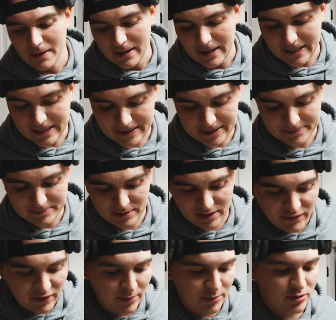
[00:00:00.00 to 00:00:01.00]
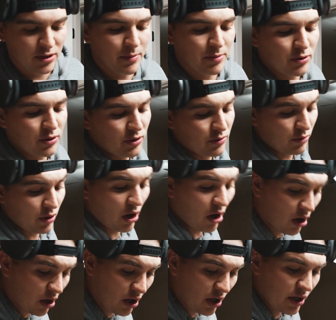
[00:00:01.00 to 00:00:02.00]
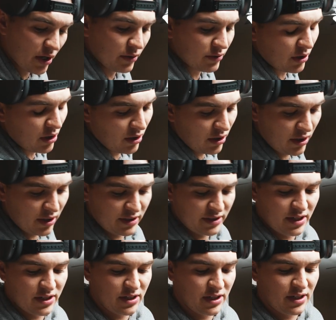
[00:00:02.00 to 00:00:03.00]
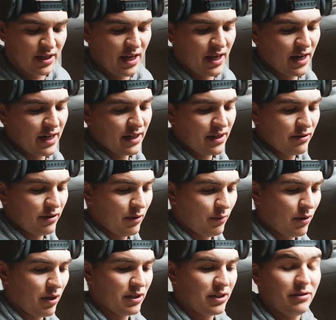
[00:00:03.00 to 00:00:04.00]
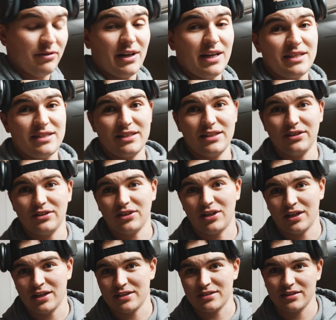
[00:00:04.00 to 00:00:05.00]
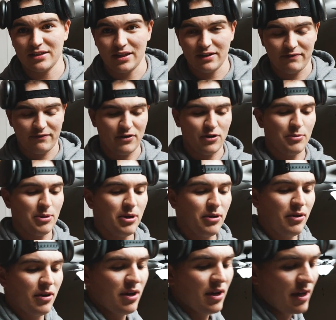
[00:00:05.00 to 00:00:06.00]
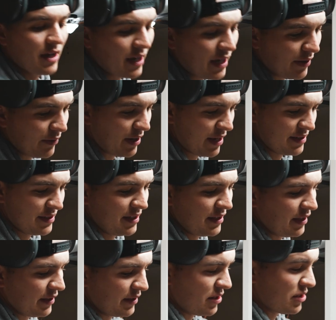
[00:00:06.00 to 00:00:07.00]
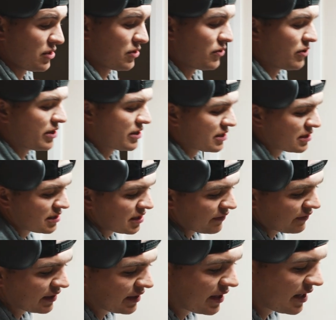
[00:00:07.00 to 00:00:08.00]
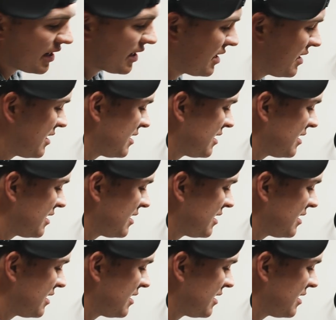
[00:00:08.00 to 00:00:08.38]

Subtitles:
Giving up those opportunities were hard. It was a hard decision, and I didn't really want to. And I still honestly get FOMO when I see like their stories and stuff like that.